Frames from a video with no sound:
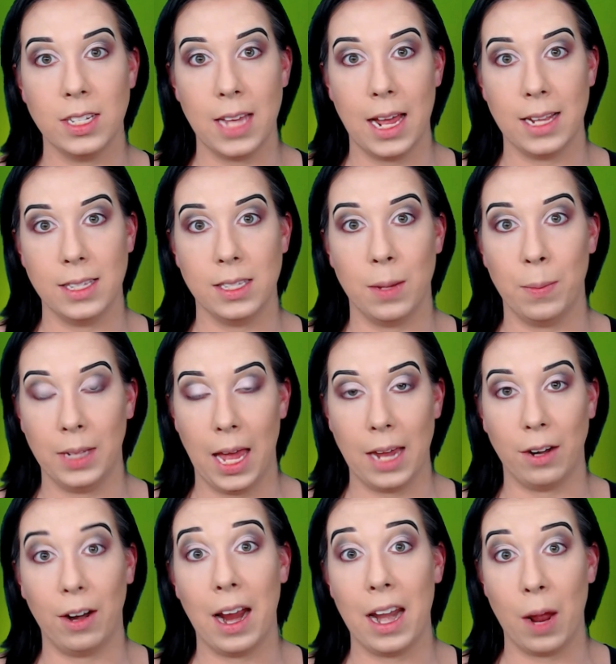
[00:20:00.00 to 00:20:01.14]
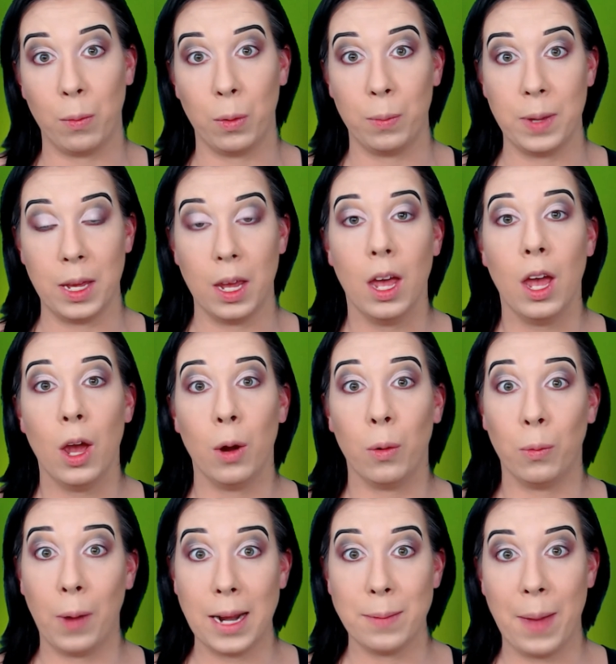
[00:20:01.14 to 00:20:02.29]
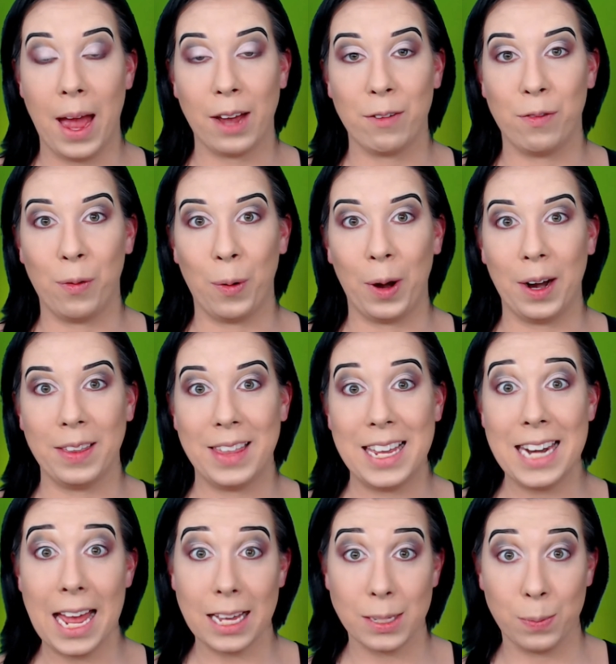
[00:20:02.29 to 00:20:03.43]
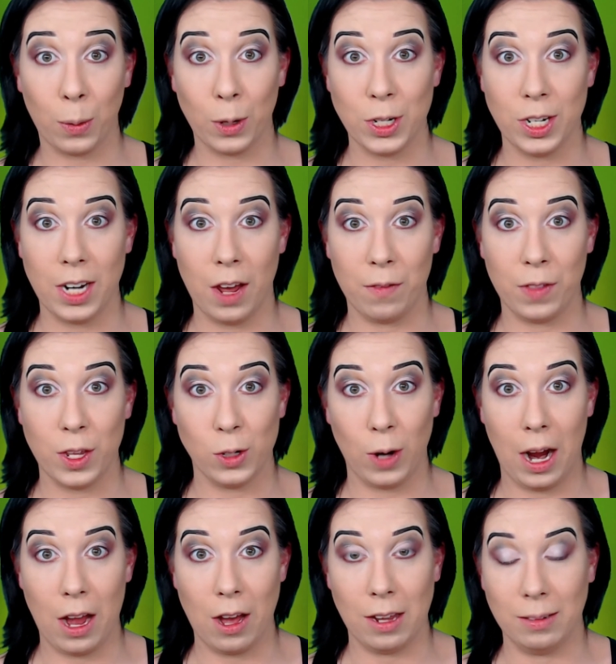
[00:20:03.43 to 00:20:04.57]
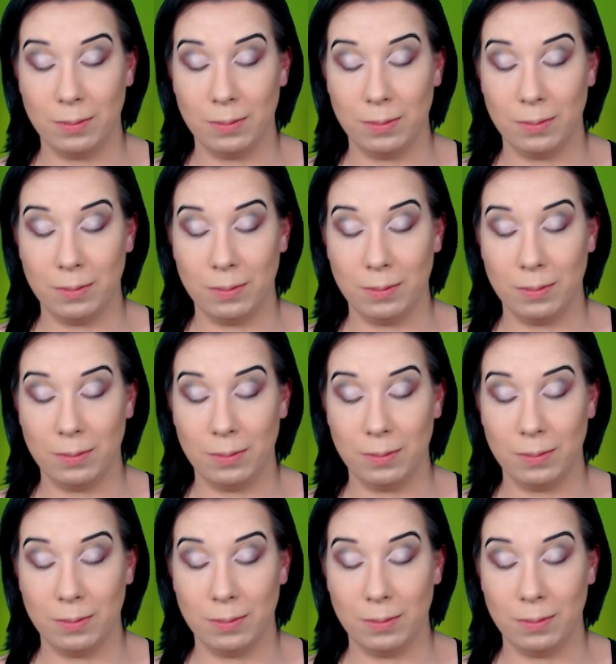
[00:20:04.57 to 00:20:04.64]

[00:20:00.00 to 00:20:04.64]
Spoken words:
and some liner, and I will be right back for the next portion of the try on.